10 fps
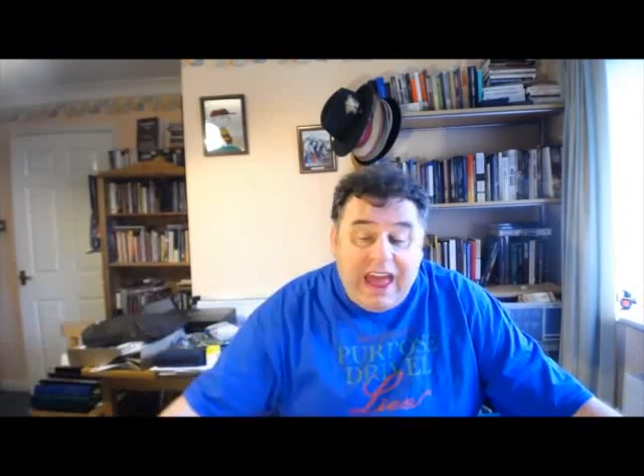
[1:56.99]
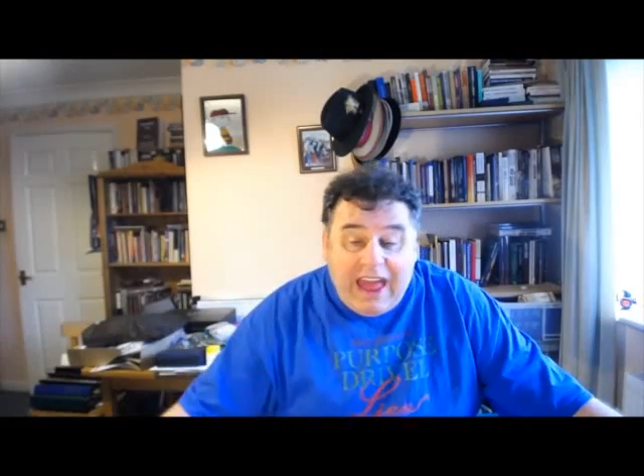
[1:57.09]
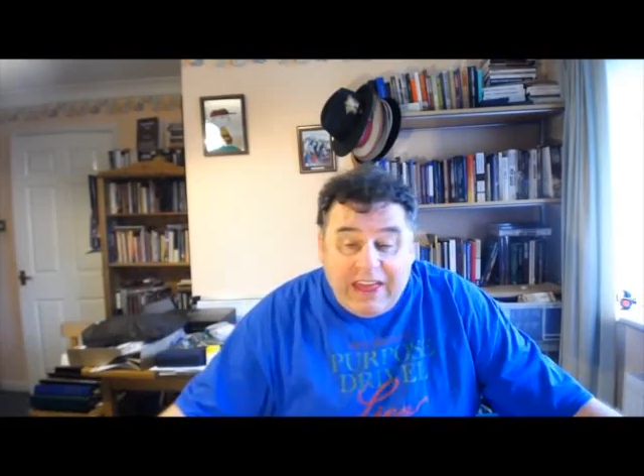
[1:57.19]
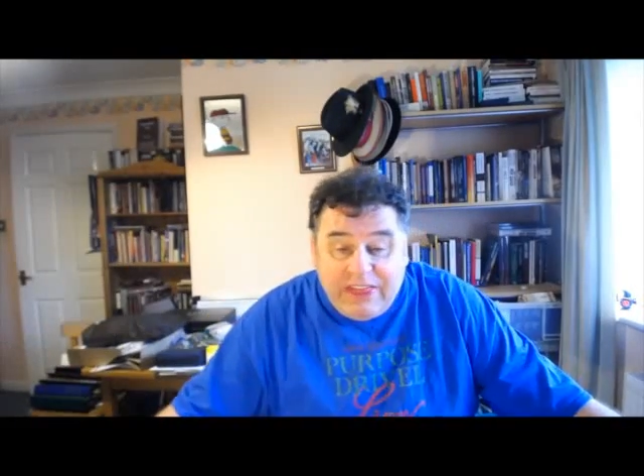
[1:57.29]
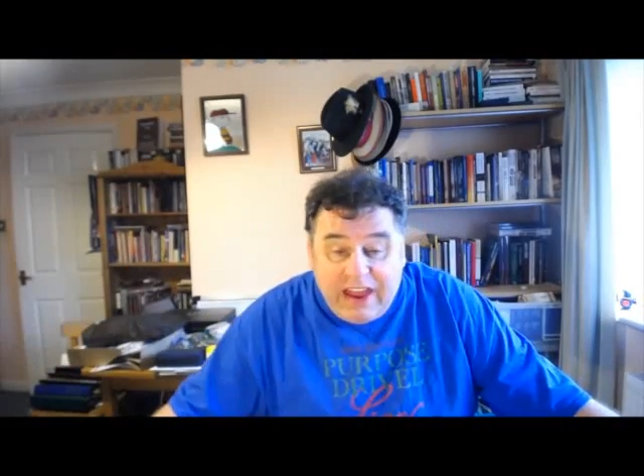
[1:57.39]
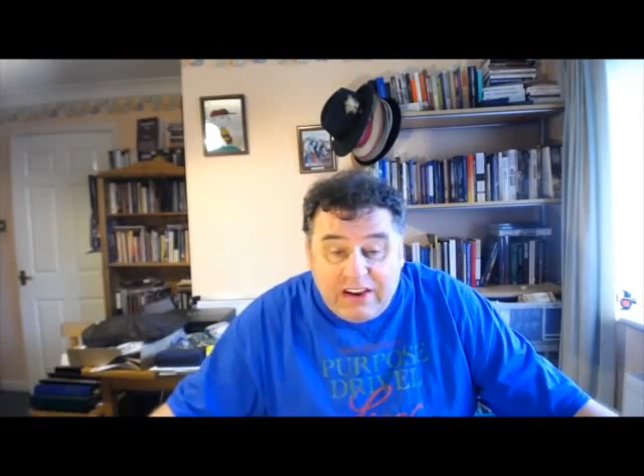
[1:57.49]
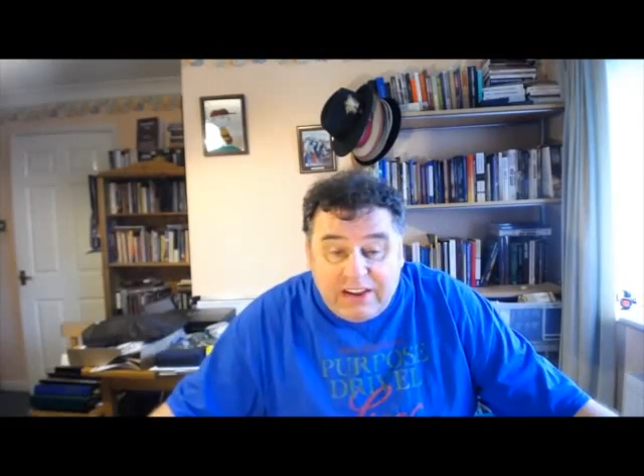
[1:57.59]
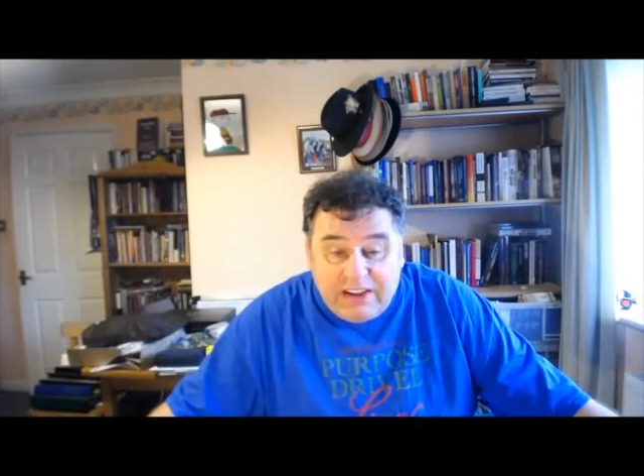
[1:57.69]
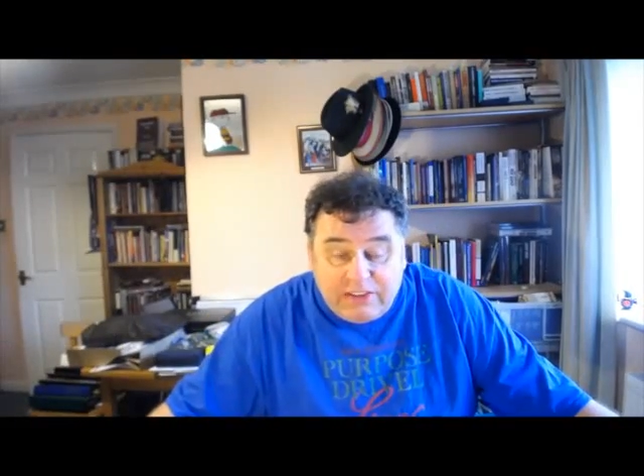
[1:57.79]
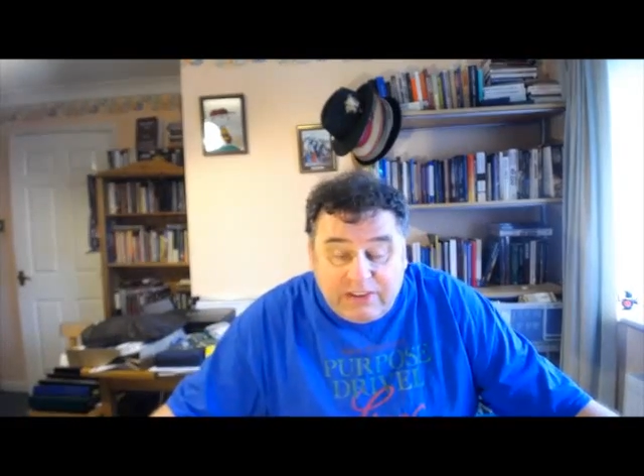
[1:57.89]
and there
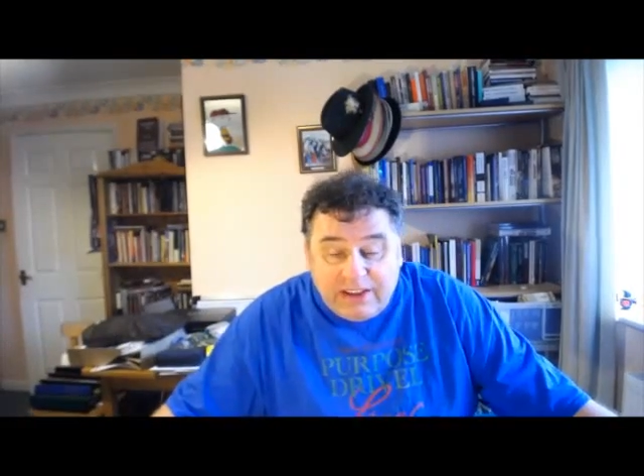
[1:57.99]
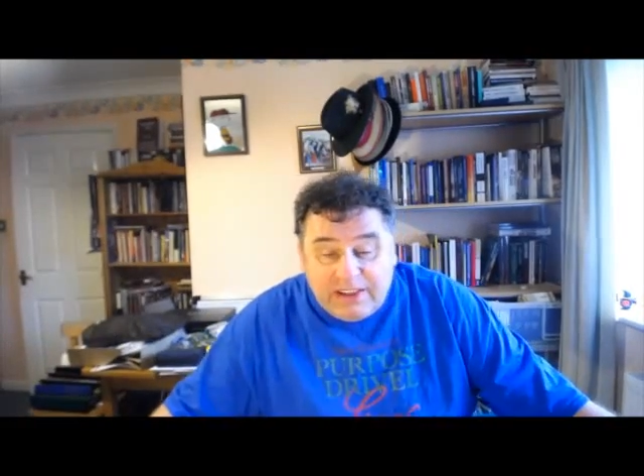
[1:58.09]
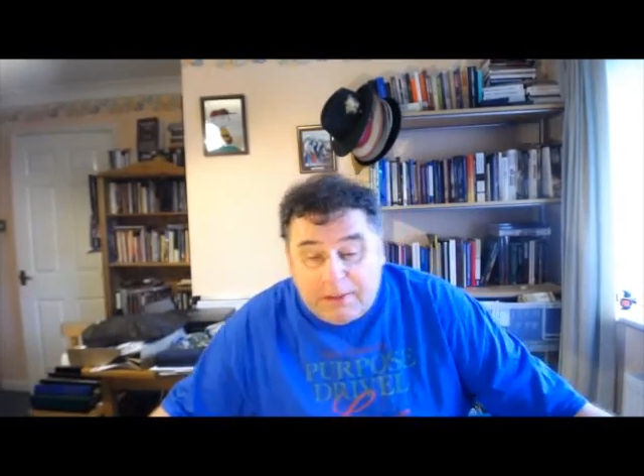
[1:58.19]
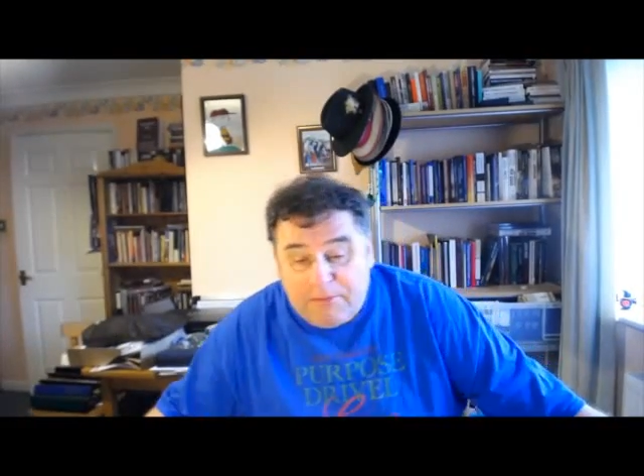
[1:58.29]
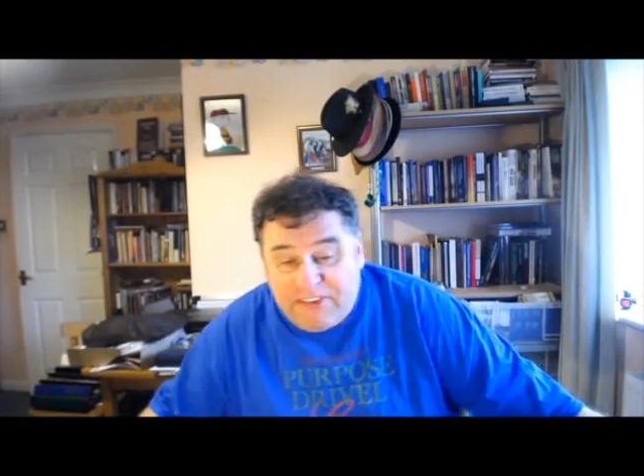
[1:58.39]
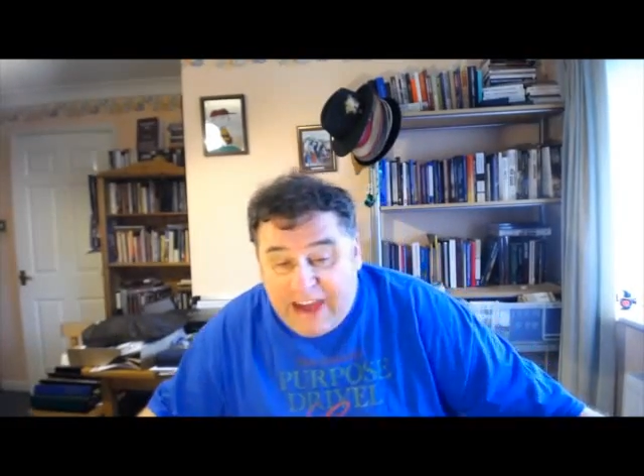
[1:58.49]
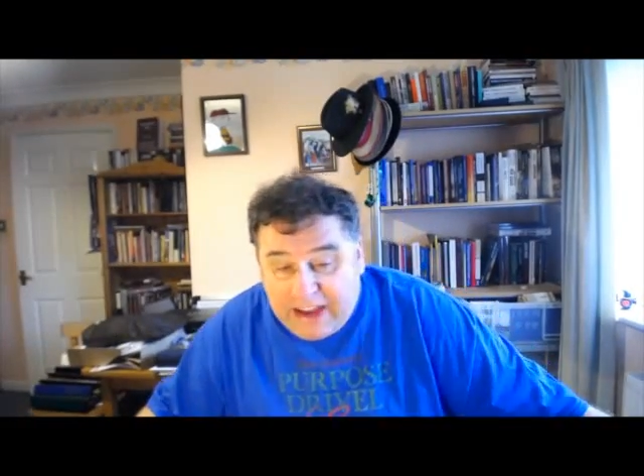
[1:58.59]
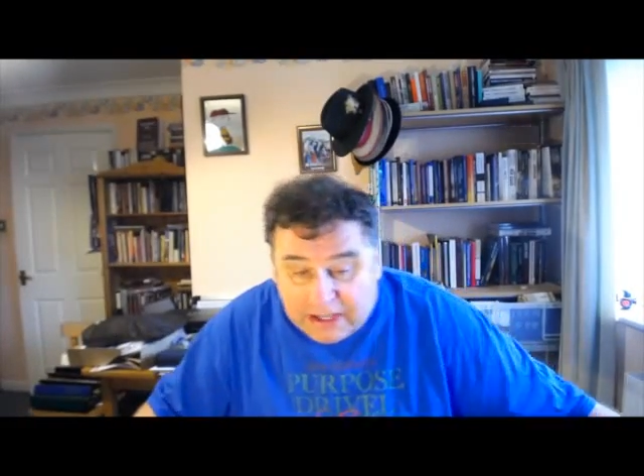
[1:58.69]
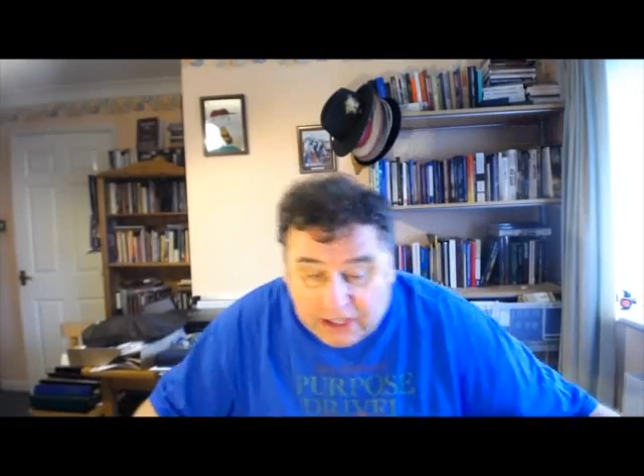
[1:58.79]
is lymphatic